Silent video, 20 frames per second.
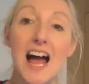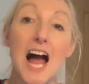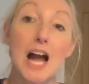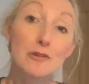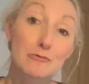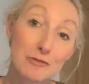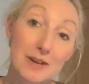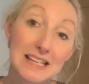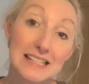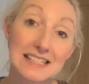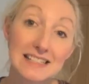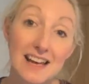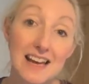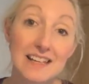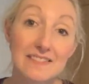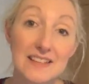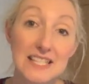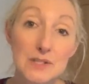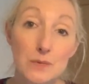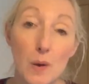I really
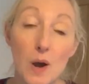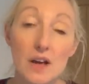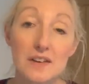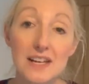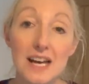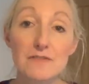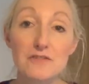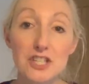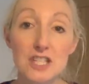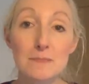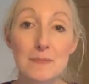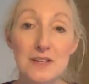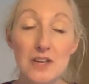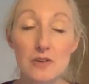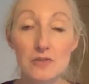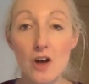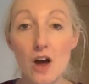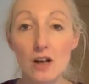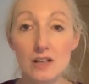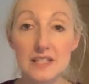like this one. I've just been
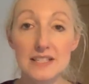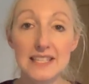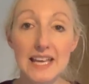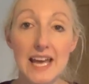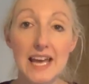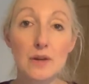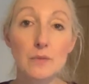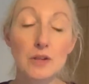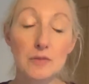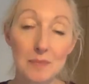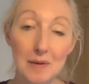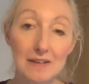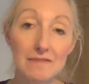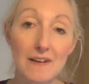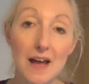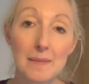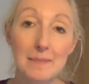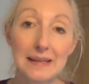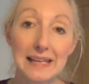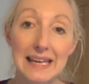on holiday with my
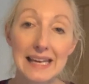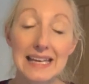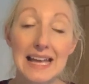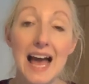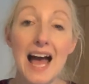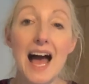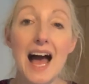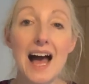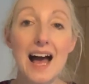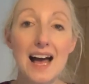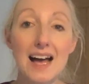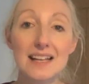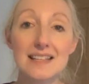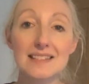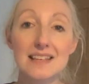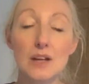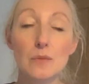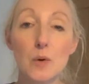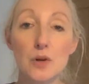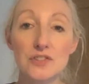family and
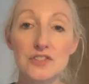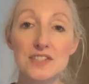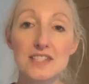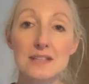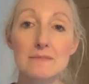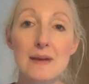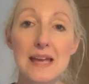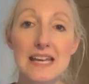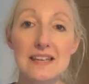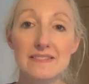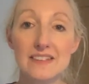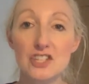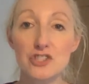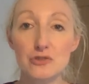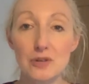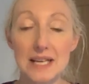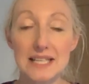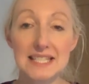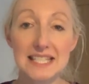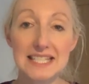I wanted to make this
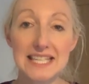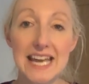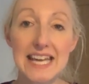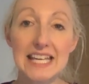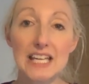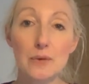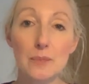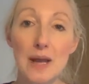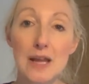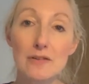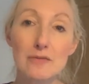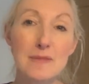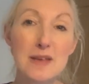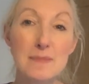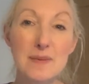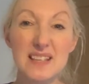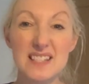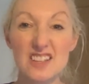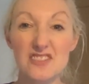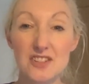dress to take away with me
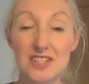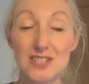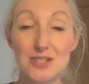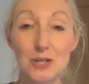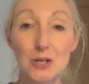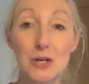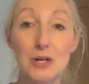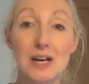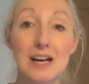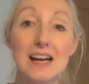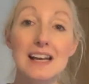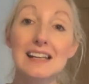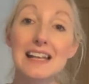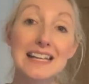because I just thought,